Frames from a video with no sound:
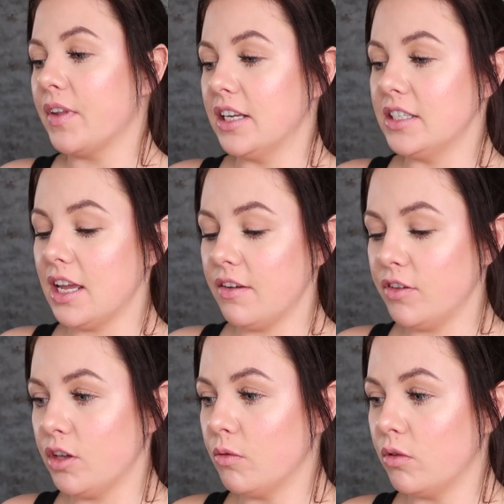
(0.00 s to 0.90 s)
And
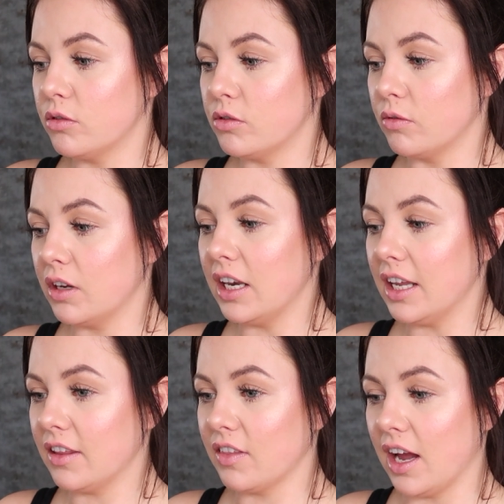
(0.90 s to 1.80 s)
if you also
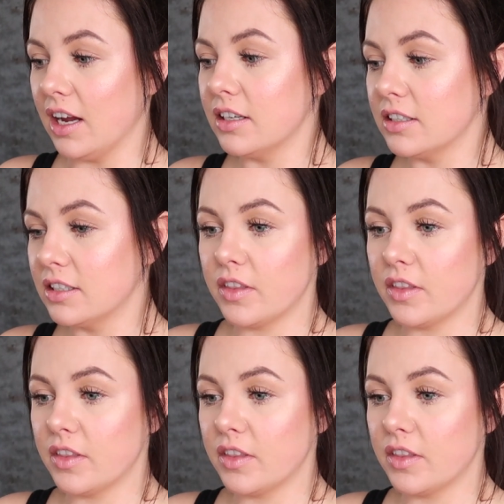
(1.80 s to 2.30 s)
click that,